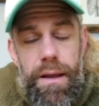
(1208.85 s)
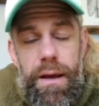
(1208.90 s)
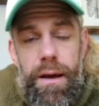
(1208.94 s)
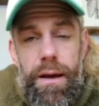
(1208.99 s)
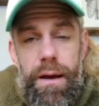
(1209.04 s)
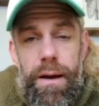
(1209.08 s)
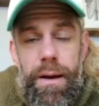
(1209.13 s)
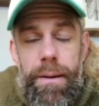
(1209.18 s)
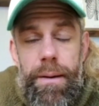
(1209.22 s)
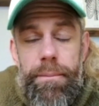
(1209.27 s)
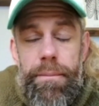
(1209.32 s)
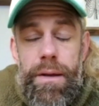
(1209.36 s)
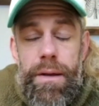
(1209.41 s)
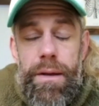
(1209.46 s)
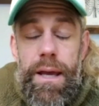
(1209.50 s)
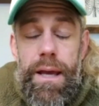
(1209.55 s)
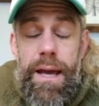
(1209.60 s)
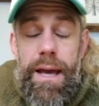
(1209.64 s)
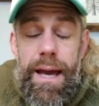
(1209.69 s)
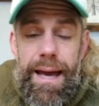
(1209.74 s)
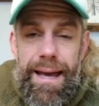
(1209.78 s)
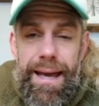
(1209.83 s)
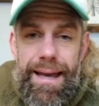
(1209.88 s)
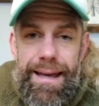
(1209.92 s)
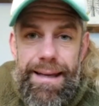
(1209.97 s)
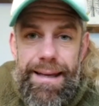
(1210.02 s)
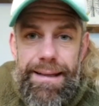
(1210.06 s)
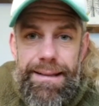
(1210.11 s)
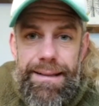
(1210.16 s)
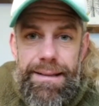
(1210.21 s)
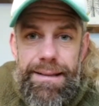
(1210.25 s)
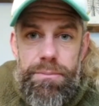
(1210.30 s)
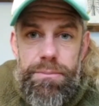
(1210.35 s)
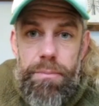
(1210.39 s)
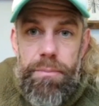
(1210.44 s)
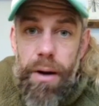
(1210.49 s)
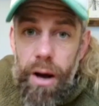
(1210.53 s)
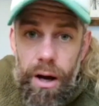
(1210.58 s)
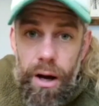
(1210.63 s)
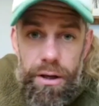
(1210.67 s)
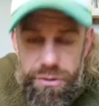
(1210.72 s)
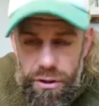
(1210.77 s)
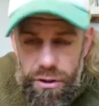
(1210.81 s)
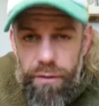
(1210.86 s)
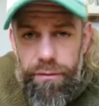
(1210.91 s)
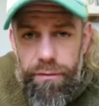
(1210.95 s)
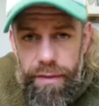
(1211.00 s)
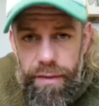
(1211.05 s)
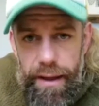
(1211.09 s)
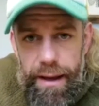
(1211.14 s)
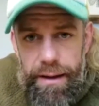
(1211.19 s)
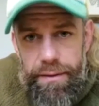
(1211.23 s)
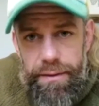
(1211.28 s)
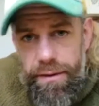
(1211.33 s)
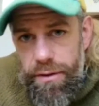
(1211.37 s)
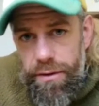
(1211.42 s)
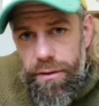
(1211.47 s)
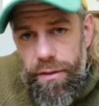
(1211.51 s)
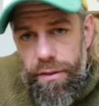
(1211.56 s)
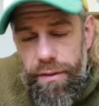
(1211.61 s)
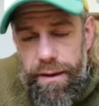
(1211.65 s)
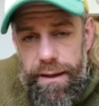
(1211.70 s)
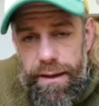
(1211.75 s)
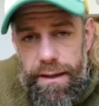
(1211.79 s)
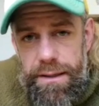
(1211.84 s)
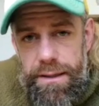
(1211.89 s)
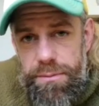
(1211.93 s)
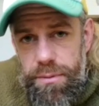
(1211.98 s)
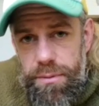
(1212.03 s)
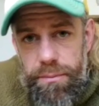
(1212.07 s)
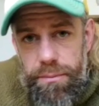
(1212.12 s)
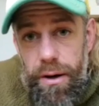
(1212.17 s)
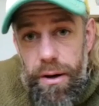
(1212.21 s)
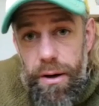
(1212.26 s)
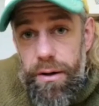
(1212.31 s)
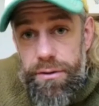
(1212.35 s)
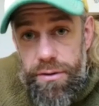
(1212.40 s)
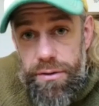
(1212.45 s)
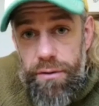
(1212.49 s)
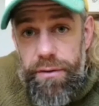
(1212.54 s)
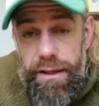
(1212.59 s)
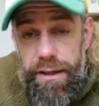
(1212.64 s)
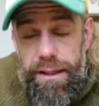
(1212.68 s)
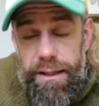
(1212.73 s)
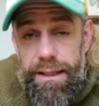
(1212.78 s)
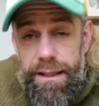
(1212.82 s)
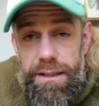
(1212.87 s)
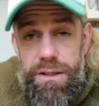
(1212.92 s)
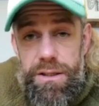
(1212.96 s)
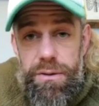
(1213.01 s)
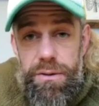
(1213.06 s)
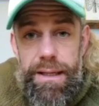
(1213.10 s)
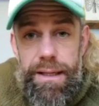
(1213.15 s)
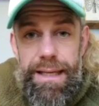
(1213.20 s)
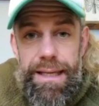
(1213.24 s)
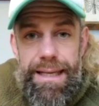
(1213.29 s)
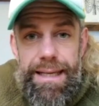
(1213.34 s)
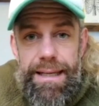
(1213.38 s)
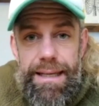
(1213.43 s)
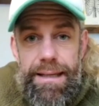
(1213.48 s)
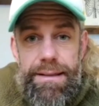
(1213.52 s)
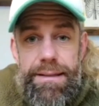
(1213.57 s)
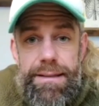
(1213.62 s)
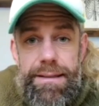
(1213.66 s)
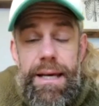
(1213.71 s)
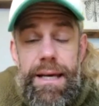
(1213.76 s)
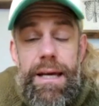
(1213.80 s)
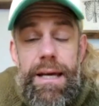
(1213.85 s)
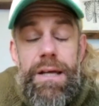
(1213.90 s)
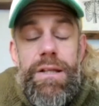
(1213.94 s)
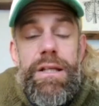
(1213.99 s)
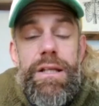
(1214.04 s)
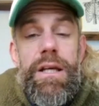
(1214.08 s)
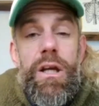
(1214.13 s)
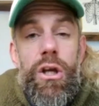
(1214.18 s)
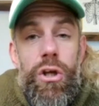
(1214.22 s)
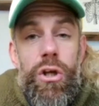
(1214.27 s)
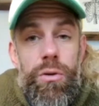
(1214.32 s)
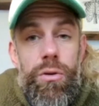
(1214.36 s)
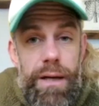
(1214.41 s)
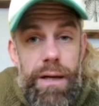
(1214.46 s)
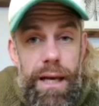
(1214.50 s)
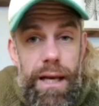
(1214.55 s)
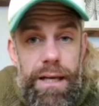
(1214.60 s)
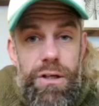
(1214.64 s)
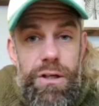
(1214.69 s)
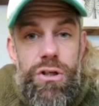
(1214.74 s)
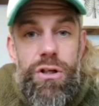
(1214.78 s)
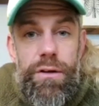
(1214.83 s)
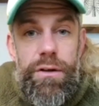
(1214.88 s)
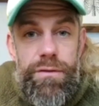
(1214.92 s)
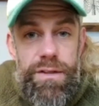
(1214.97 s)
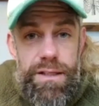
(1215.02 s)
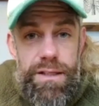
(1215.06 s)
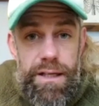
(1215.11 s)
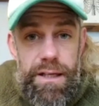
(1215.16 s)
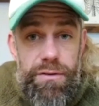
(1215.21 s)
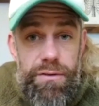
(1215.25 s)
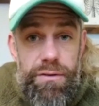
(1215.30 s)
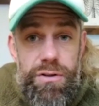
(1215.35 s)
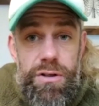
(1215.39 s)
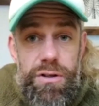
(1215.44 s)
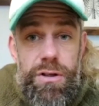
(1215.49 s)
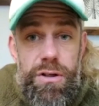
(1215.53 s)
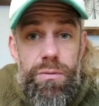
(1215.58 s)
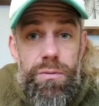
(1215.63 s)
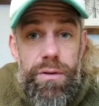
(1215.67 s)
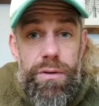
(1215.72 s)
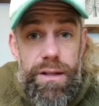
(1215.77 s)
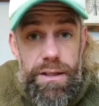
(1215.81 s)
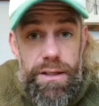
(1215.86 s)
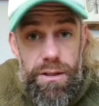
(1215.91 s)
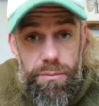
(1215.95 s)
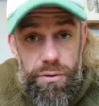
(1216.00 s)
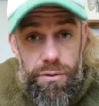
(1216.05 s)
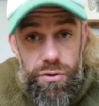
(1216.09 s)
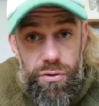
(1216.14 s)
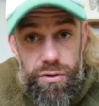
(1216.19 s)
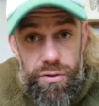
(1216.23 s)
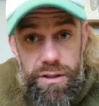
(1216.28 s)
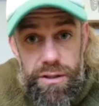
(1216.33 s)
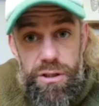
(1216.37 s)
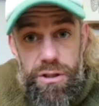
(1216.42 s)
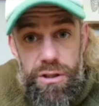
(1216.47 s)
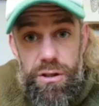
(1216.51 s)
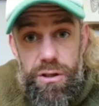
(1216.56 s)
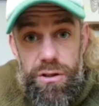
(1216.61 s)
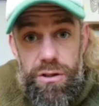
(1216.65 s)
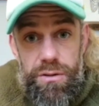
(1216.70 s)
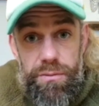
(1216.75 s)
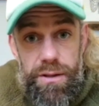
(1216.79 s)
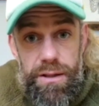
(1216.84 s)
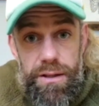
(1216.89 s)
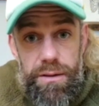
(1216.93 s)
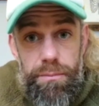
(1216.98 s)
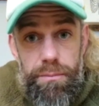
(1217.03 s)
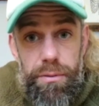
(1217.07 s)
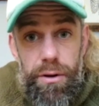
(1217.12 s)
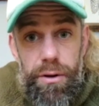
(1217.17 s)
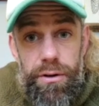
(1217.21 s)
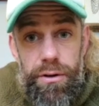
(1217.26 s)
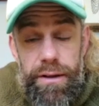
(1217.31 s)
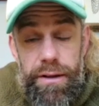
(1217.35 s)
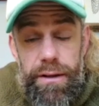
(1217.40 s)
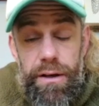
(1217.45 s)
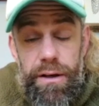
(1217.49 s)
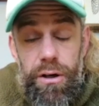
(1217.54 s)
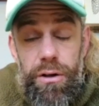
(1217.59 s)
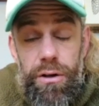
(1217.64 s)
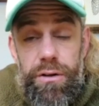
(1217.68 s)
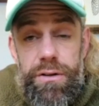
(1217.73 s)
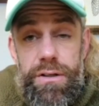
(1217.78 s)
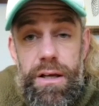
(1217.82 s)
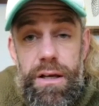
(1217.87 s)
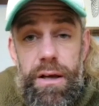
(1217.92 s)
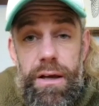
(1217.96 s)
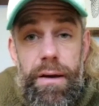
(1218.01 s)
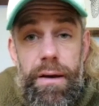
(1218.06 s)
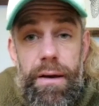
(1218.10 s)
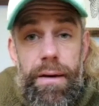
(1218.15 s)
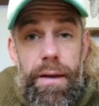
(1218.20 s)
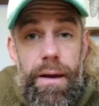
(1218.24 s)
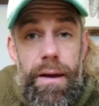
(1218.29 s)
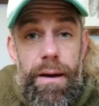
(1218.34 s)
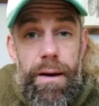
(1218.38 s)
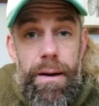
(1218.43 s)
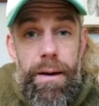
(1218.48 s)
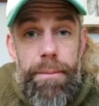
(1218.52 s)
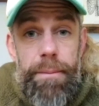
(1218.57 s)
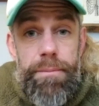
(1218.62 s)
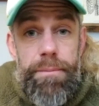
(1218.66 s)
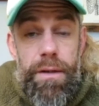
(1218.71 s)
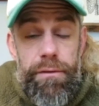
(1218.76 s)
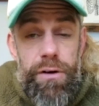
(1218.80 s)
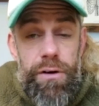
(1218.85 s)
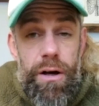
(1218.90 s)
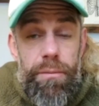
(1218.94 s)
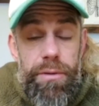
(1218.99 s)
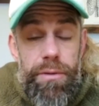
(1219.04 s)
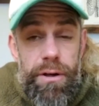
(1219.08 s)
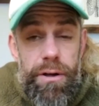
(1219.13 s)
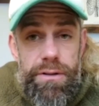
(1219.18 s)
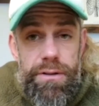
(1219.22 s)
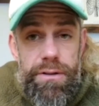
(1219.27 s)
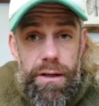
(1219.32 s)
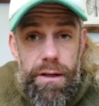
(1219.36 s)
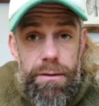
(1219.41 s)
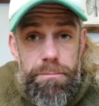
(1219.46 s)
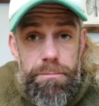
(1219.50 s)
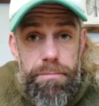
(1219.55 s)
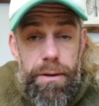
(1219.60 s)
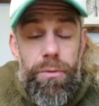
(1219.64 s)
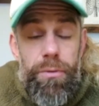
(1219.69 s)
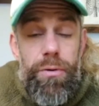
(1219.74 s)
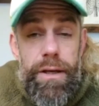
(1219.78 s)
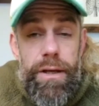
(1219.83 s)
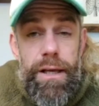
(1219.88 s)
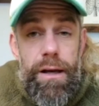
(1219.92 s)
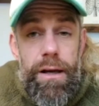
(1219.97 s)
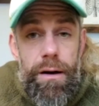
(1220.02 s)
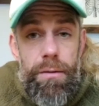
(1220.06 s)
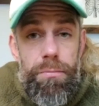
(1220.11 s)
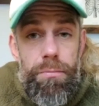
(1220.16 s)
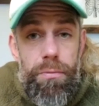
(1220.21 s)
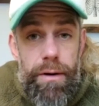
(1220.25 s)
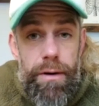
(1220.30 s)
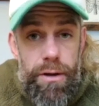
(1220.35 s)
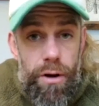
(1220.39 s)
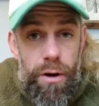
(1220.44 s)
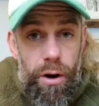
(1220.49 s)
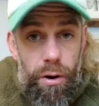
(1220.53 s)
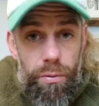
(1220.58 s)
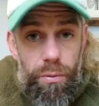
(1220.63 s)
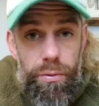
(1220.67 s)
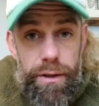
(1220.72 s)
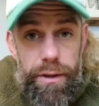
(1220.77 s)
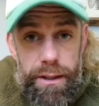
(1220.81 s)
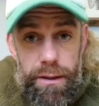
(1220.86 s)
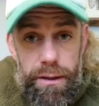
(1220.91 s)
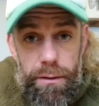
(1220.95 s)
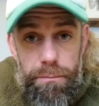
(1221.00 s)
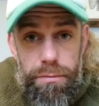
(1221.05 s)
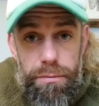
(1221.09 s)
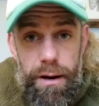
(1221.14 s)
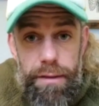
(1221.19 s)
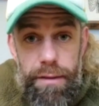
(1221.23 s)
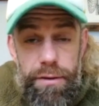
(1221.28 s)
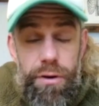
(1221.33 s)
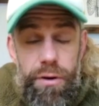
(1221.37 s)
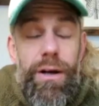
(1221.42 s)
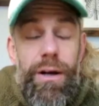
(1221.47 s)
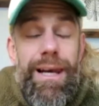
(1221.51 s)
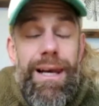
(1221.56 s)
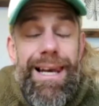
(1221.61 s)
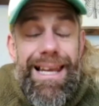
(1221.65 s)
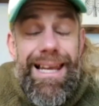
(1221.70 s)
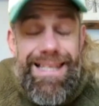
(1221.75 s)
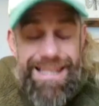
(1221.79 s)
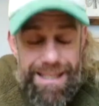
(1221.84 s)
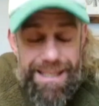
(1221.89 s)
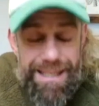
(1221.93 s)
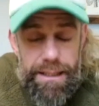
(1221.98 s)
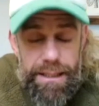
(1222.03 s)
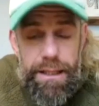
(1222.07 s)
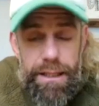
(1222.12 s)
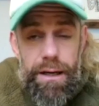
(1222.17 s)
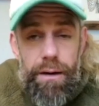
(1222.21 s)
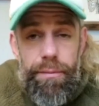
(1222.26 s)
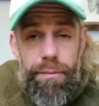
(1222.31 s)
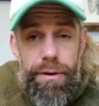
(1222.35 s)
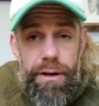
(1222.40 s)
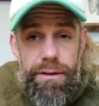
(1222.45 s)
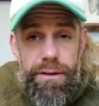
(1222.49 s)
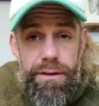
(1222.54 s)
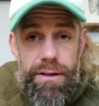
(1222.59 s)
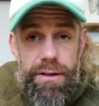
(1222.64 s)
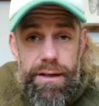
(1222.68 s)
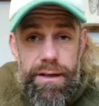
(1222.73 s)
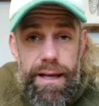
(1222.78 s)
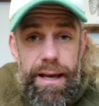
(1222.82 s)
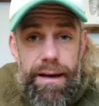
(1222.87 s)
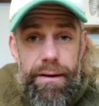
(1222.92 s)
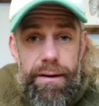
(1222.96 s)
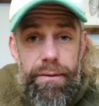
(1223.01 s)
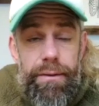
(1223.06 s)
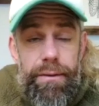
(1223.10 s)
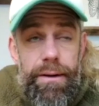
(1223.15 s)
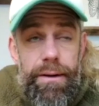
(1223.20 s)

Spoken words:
And part of that, and the other thing is, but part of it and linked to it, is the accumulation of CO2 within your muscle tissues and within your blood and lungs, of carbon dioxide building up when you're holding your breath. You're not letting the carbon dioxide out.